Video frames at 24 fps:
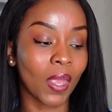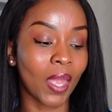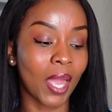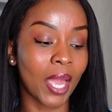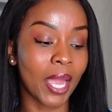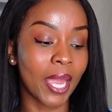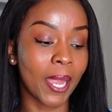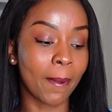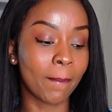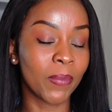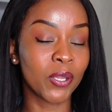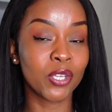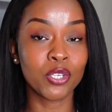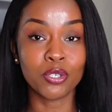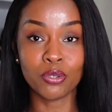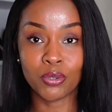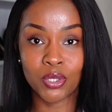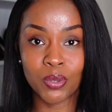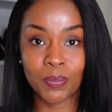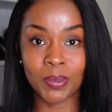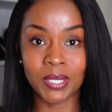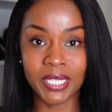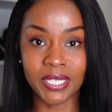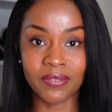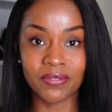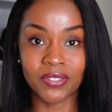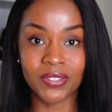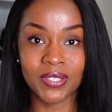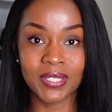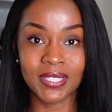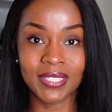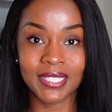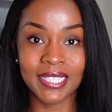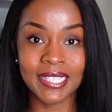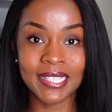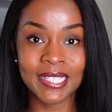I'm a huge believer
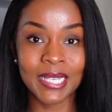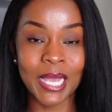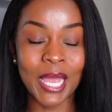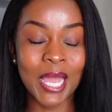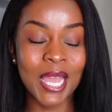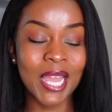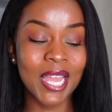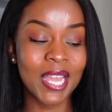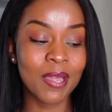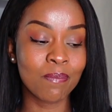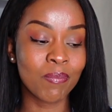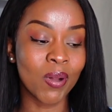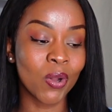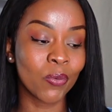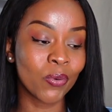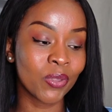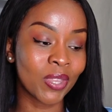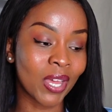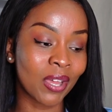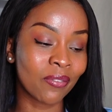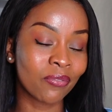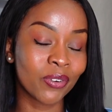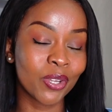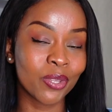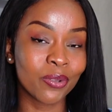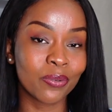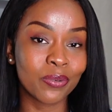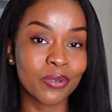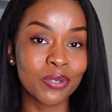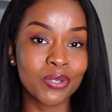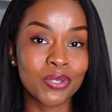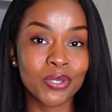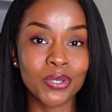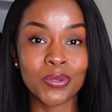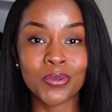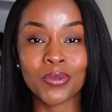in this. But without further
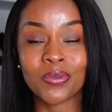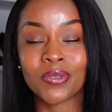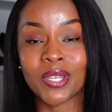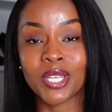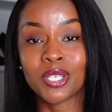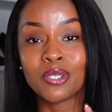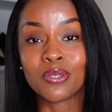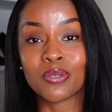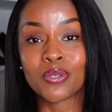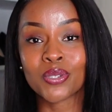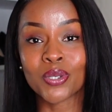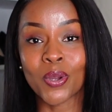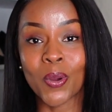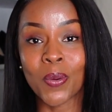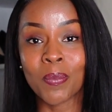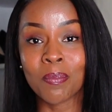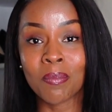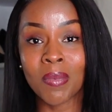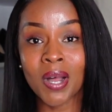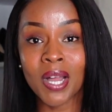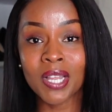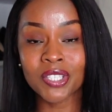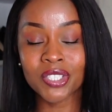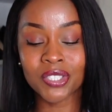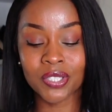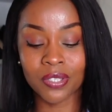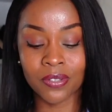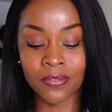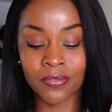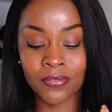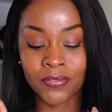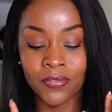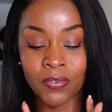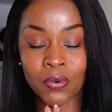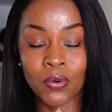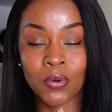ado, thank you so much
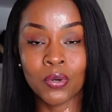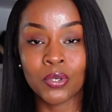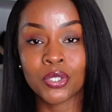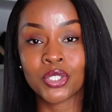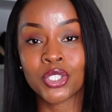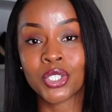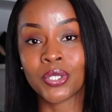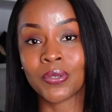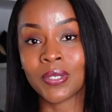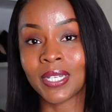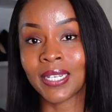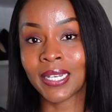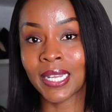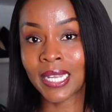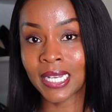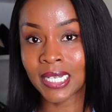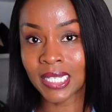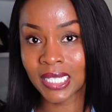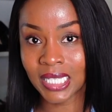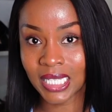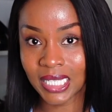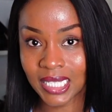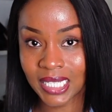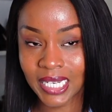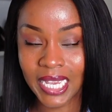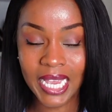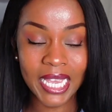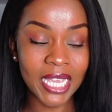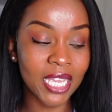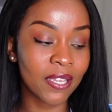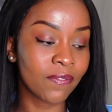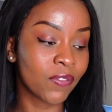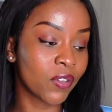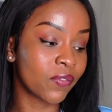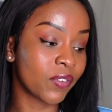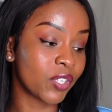for tuning in today.
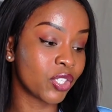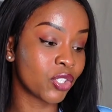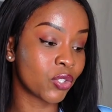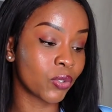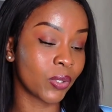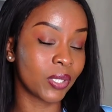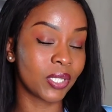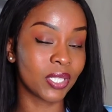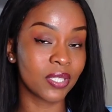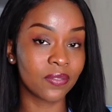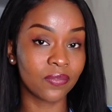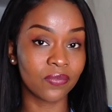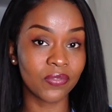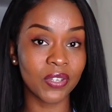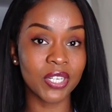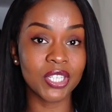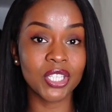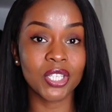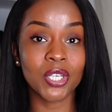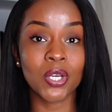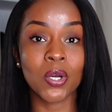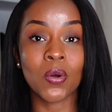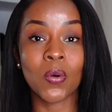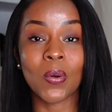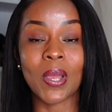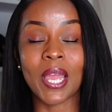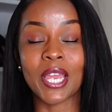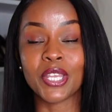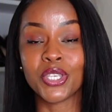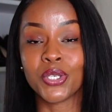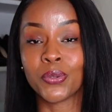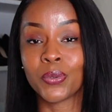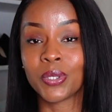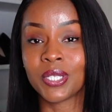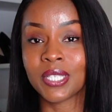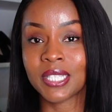If you've enjoyed this video
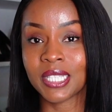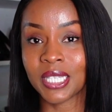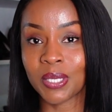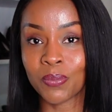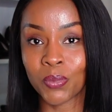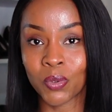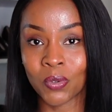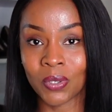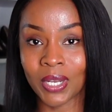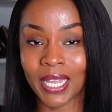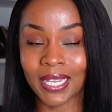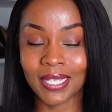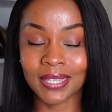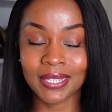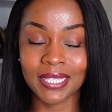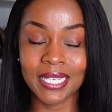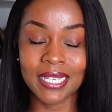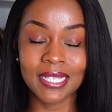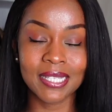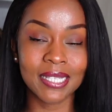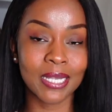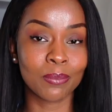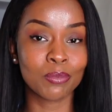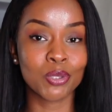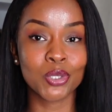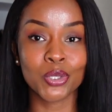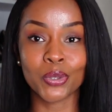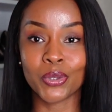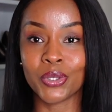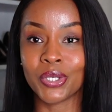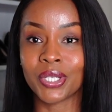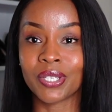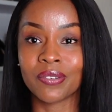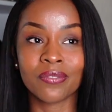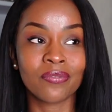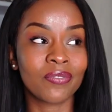and you want to see more like this, I'm sure
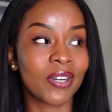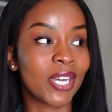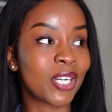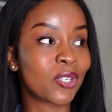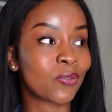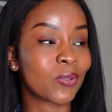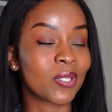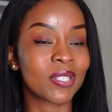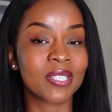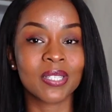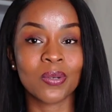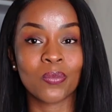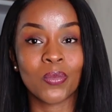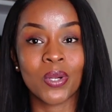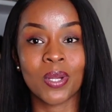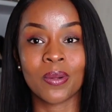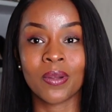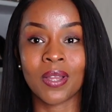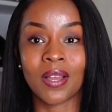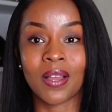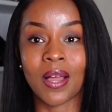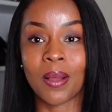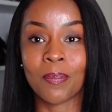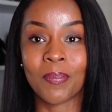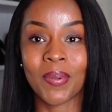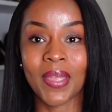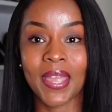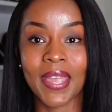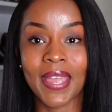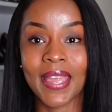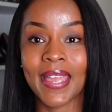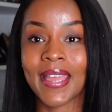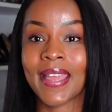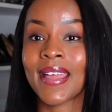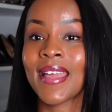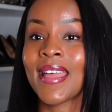you can find one somewhere up
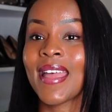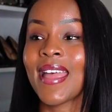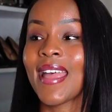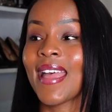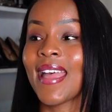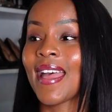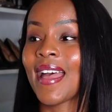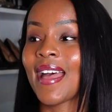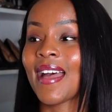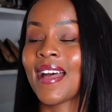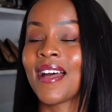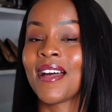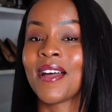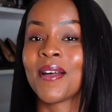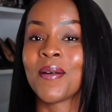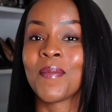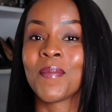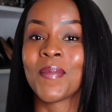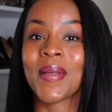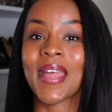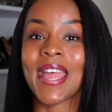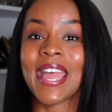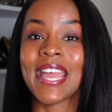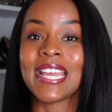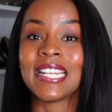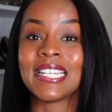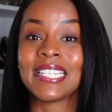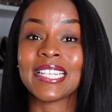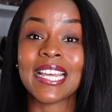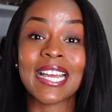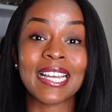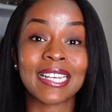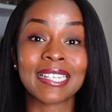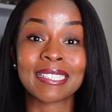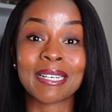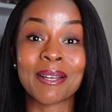here. And
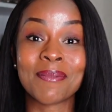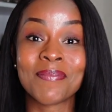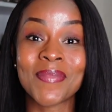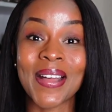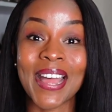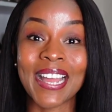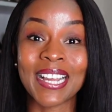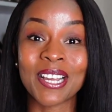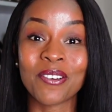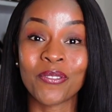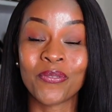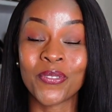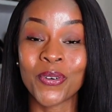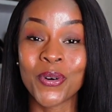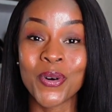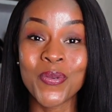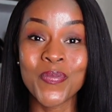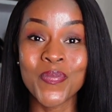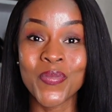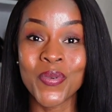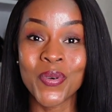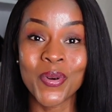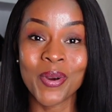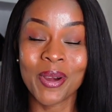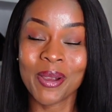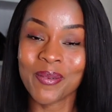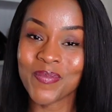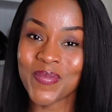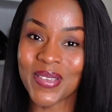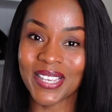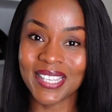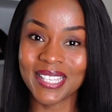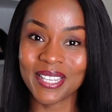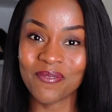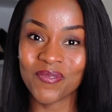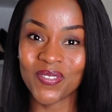yeah, come back for more
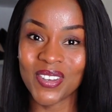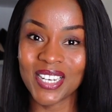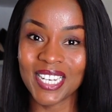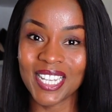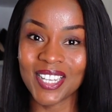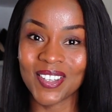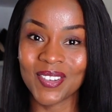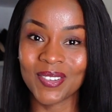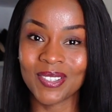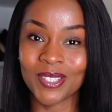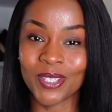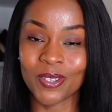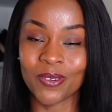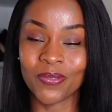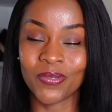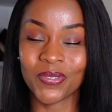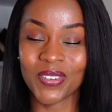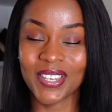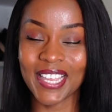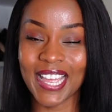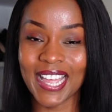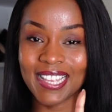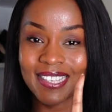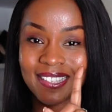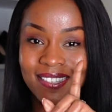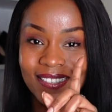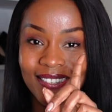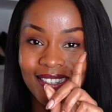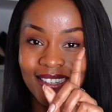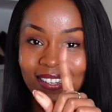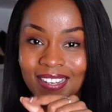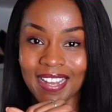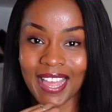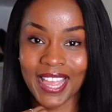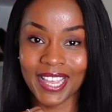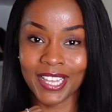amazing videos. Don't forget,
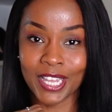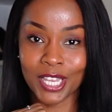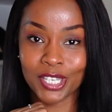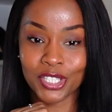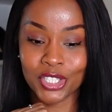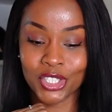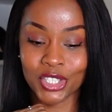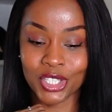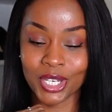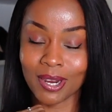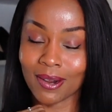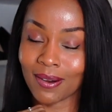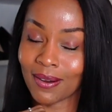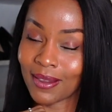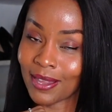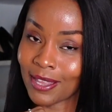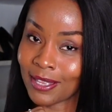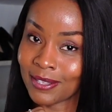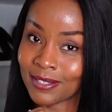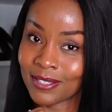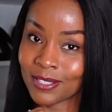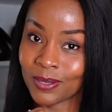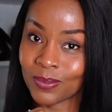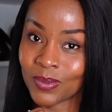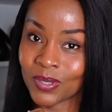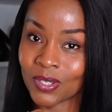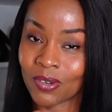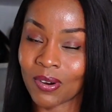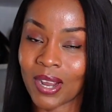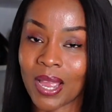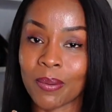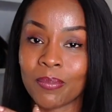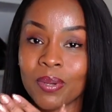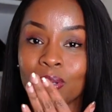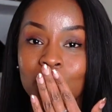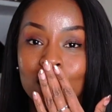like, share, and
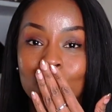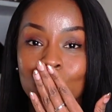subscribe.